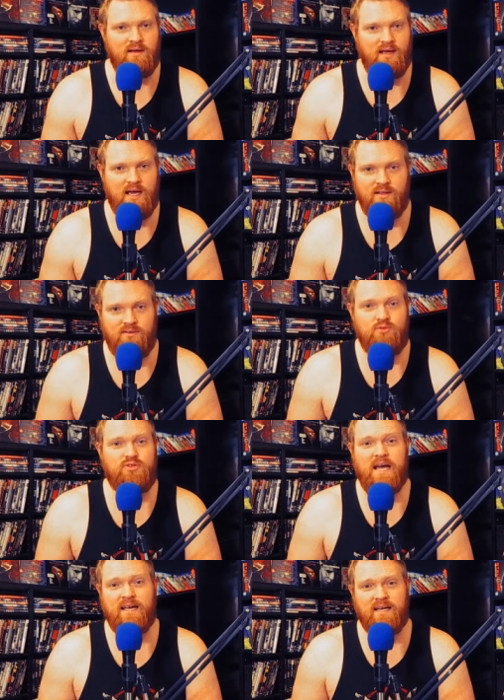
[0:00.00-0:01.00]
And you
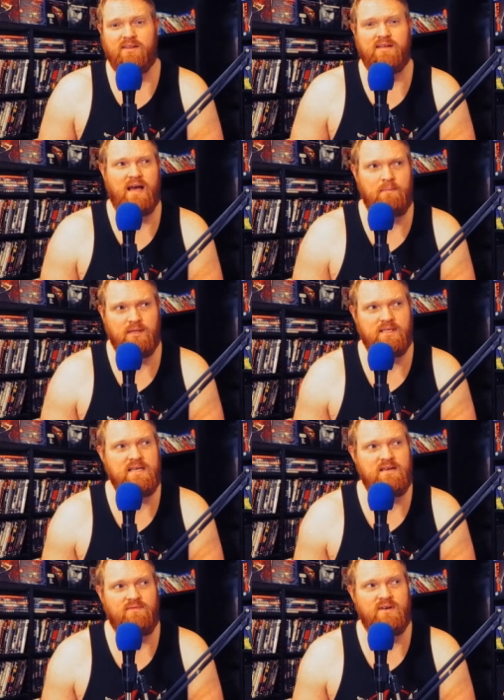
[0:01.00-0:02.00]
technically, I
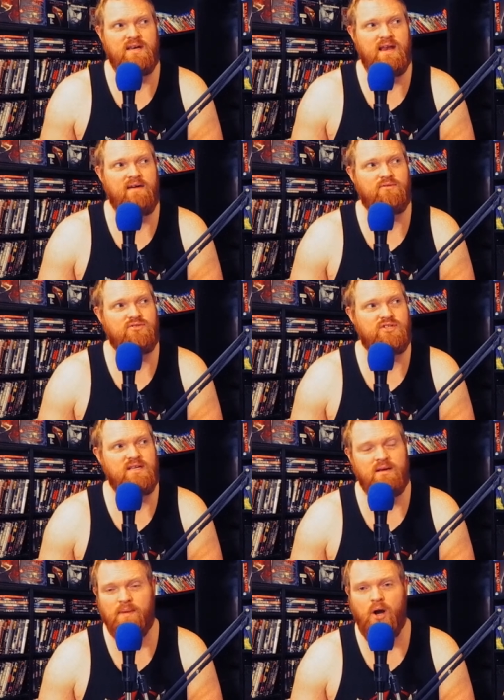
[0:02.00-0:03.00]
believe, never see
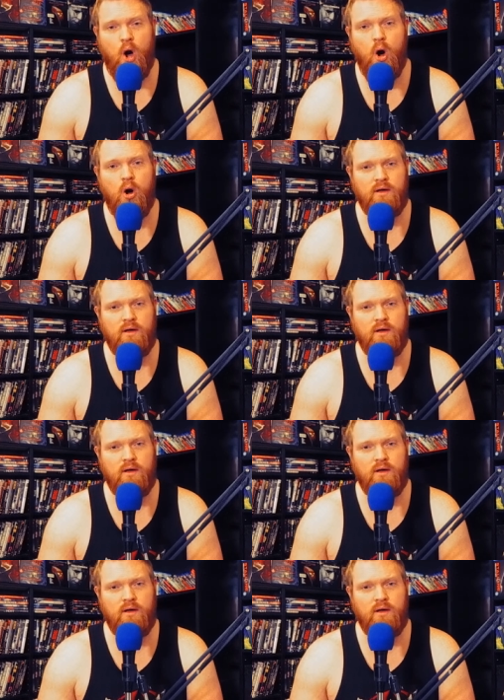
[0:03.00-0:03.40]
him at all.